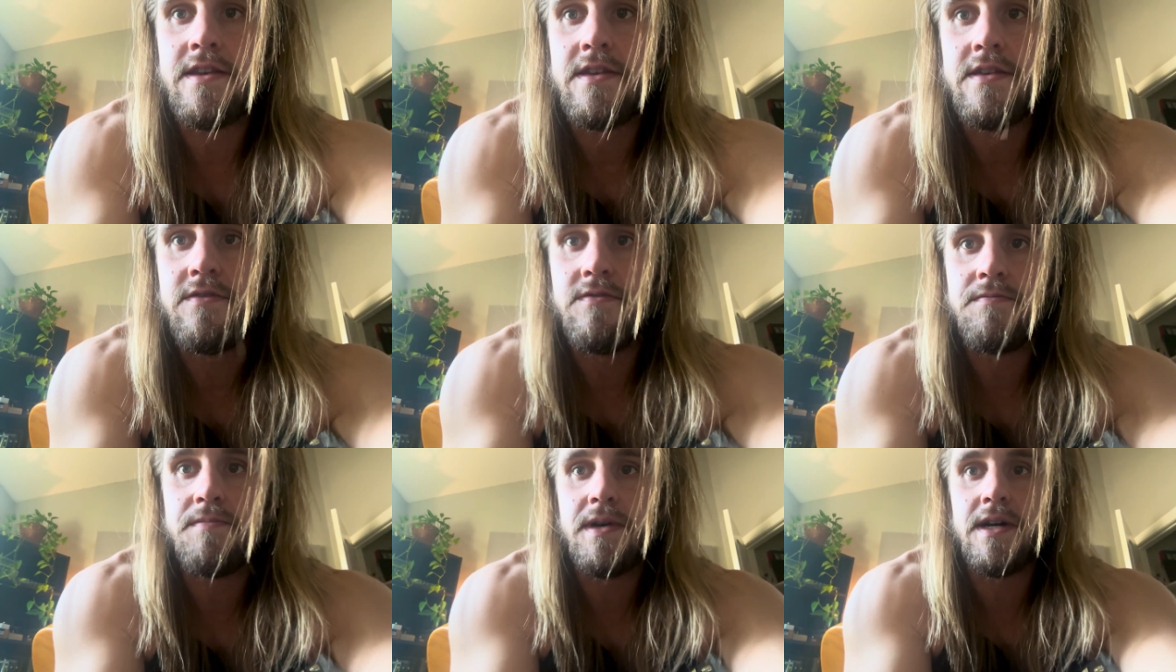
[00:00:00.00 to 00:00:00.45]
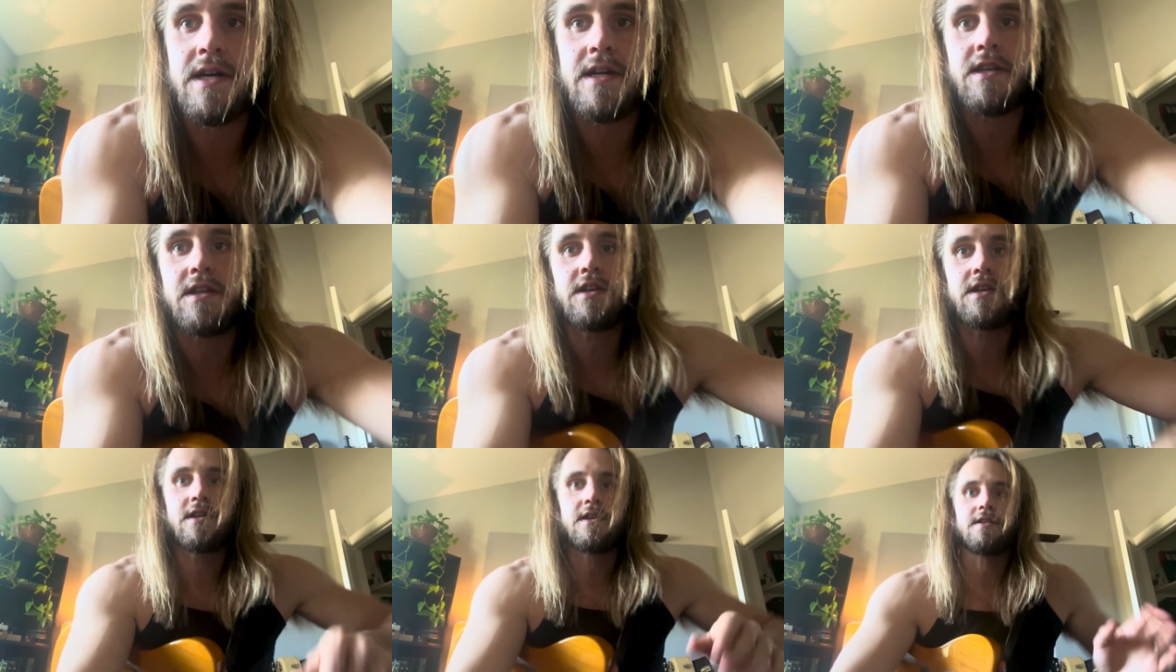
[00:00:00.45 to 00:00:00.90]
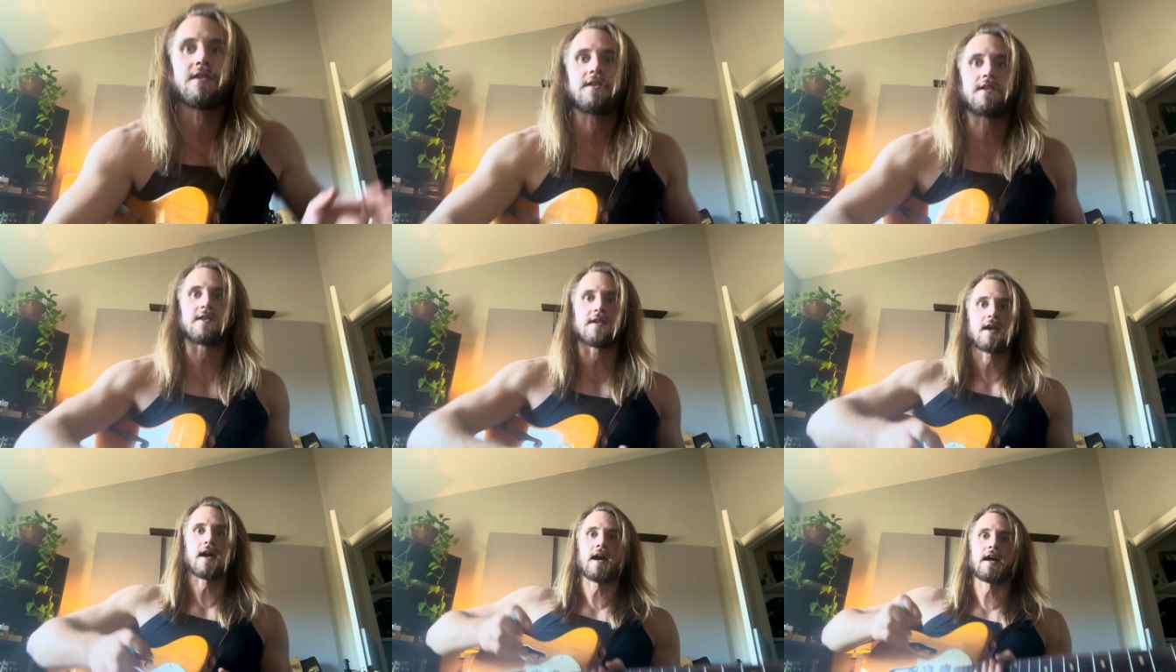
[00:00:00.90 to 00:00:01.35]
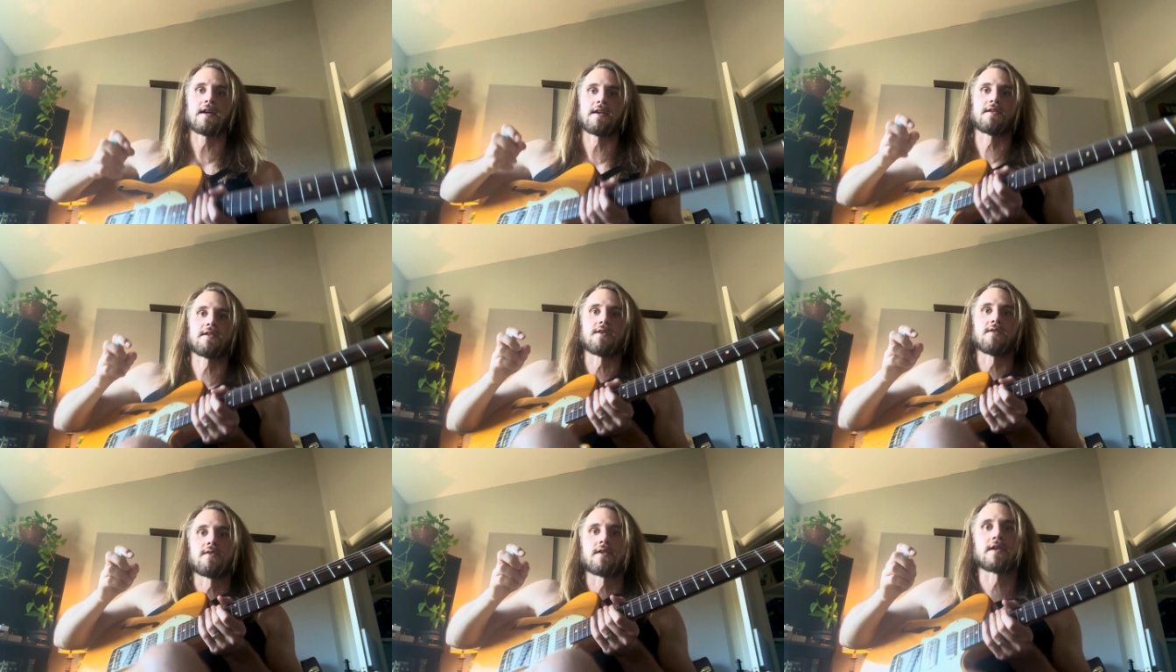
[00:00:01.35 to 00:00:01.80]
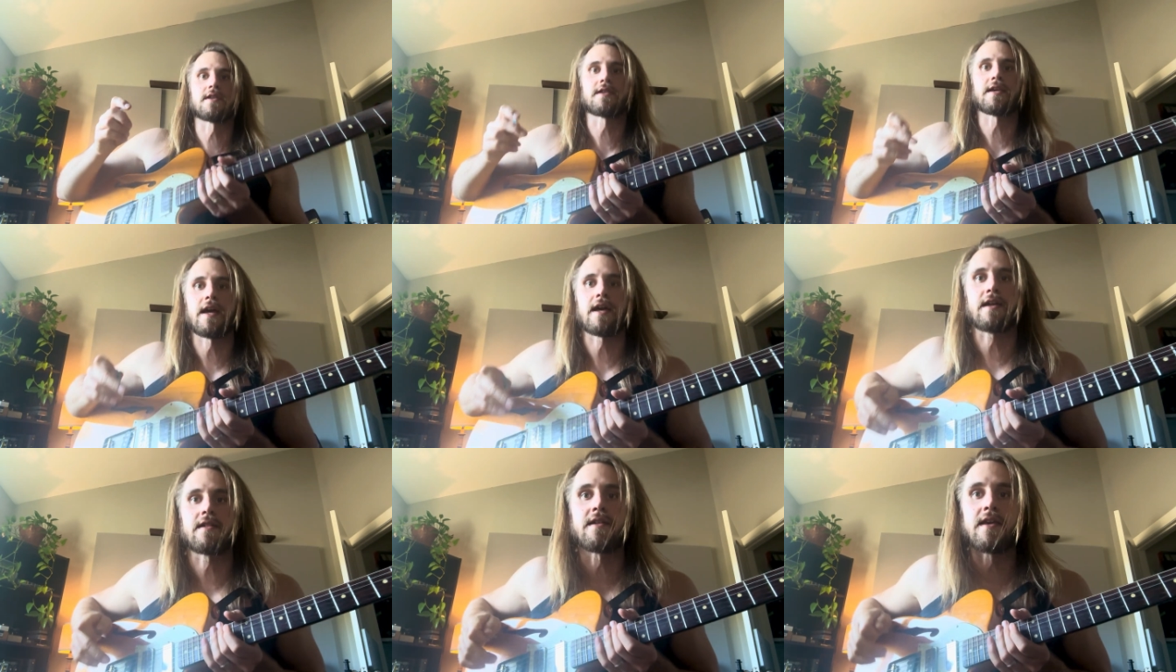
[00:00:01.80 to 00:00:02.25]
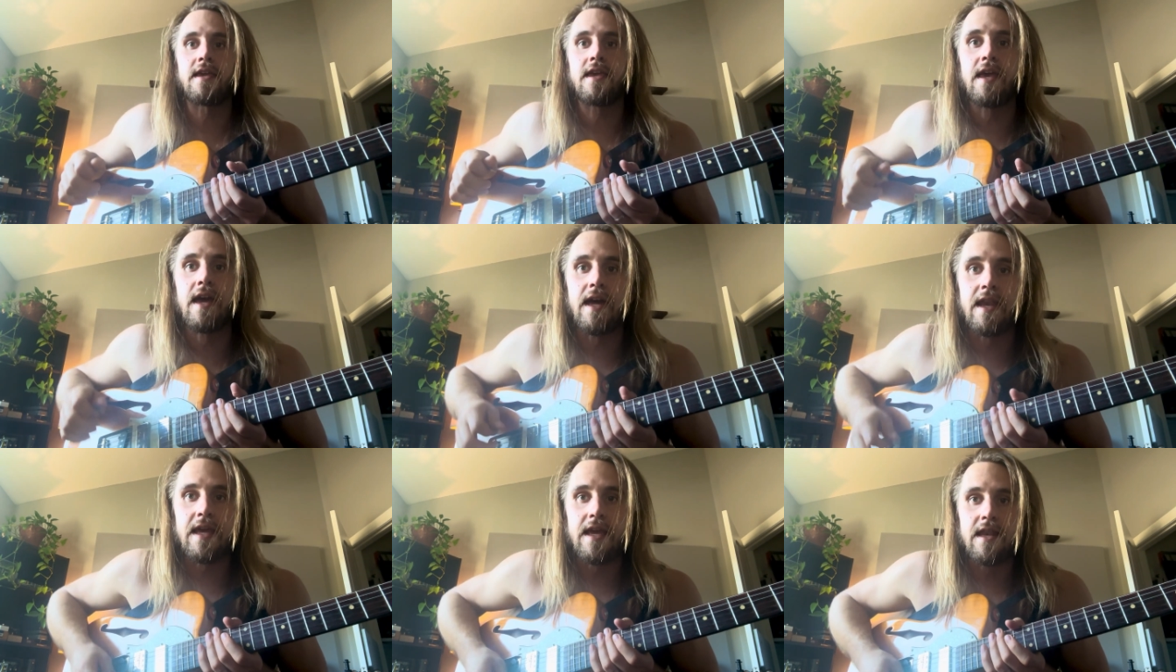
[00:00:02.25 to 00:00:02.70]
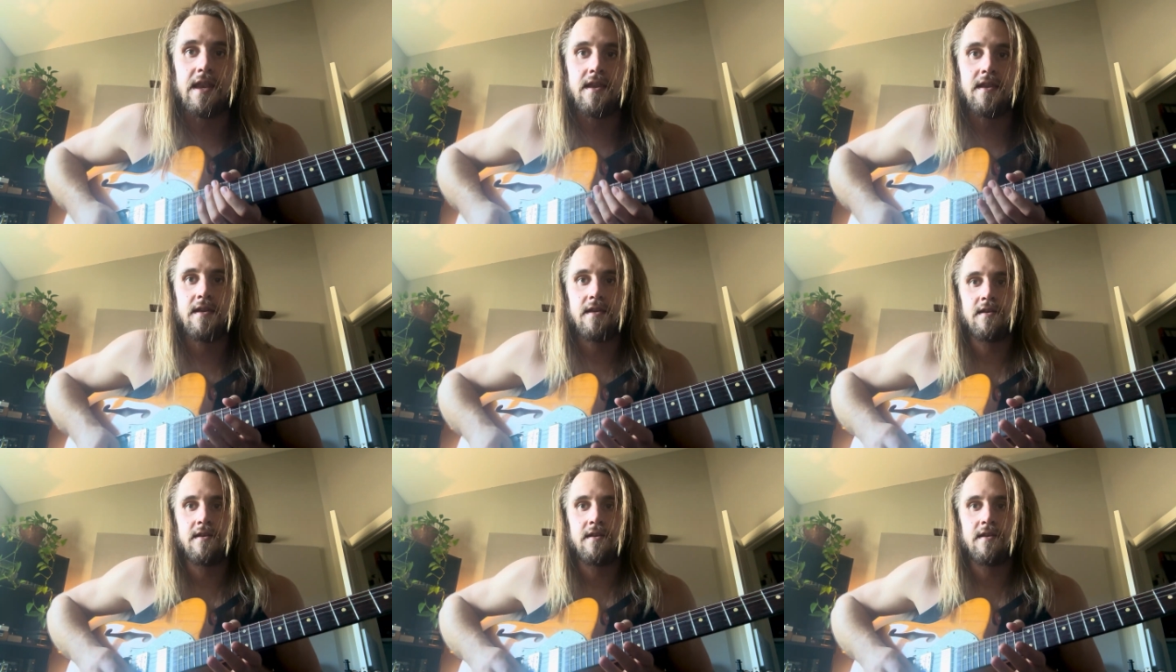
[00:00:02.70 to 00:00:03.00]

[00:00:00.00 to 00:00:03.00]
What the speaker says: too much because I don't exactly get it.